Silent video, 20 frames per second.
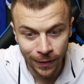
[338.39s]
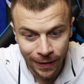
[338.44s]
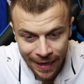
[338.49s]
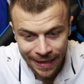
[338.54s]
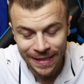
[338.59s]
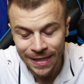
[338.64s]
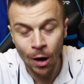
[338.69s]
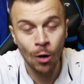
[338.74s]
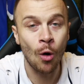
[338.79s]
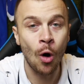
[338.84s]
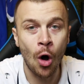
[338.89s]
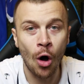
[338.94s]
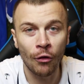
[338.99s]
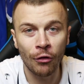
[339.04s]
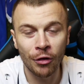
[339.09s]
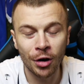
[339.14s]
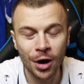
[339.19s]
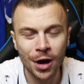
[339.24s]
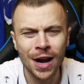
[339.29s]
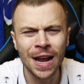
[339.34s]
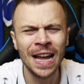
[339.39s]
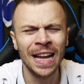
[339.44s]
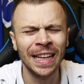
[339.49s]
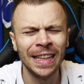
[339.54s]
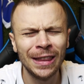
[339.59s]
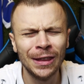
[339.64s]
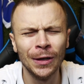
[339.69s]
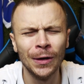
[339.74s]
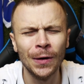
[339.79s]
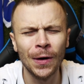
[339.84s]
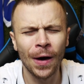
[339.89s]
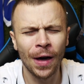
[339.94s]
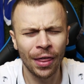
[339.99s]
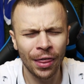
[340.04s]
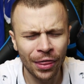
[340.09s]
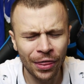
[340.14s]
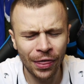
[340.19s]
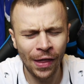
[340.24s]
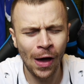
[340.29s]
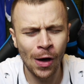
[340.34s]
Let's go over
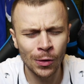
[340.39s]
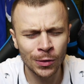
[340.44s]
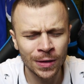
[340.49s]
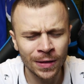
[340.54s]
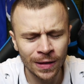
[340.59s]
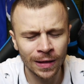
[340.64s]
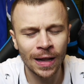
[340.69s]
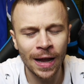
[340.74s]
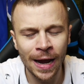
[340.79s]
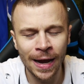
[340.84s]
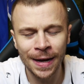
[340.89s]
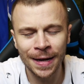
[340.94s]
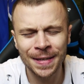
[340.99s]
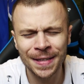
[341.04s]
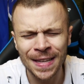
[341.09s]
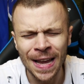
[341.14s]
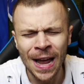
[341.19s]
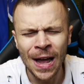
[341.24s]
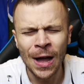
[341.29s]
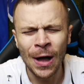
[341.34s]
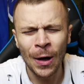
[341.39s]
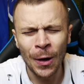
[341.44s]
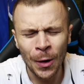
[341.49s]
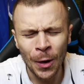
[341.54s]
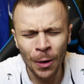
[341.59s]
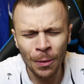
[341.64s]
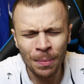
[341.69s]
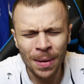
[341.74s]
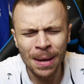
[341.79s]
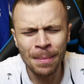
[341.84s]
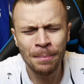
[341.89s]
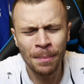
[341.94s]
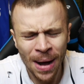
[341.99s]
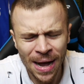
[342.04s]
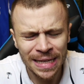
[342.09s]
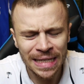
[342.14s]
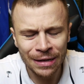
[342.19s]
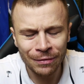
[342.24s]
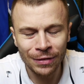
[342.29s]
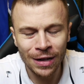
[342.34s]
2,000 likes, it'll be
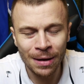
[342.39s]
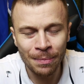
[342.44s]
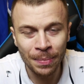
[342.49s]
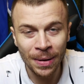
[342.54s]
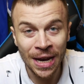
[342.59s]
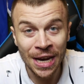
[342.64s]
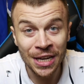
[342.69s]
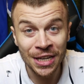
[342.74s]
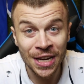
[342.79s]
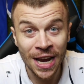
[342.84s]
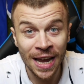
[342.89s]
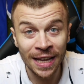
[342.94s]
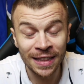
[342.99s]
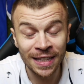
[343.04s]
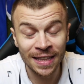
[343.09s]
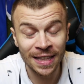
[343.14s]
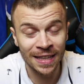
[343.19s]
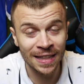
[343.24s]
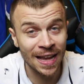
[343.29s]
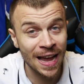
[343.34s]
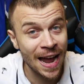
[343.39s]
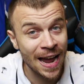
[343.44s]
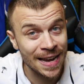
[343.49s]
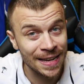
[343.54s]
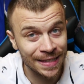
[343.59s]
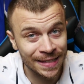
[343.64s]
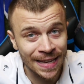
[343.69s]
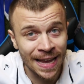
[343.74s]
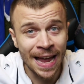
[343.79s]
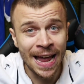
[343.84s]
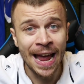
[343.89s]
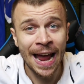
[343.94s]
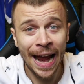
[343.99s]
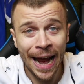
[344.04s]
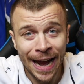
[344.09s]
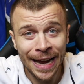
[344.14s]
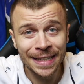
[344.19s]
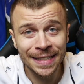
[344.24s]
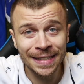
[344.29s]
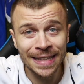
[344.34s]
massively appreciated. And guys,
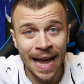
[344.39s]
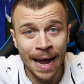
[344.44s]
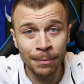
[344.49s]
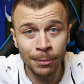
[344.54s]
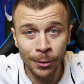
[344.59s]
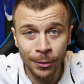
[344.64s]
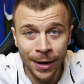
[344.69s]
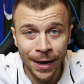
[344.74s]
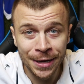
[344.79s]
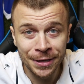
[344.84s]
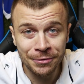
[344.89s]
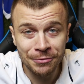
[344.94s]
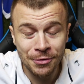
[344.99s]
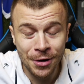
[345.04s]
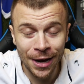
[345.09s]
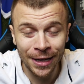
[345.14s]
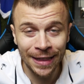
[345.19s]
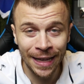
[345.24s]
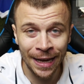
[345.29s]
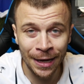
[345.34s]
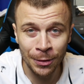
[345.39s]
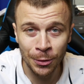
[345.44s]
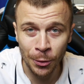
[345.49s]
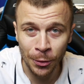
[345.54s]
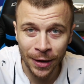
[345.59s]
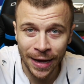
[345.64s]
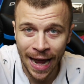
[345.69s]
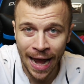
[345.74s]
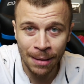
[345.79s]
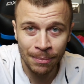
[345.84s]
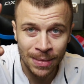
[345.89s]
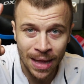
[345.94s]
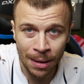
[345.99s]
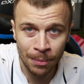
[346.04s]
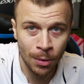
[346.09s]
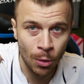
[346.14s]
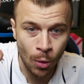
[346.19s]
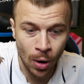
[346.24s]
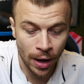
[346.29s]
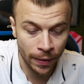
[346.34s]
it's time to get straight into game
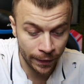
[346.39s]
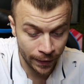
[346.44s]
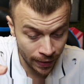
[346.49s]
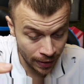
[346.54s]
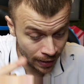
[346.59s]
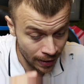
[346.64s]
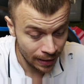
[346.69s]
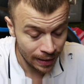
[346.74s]
number one.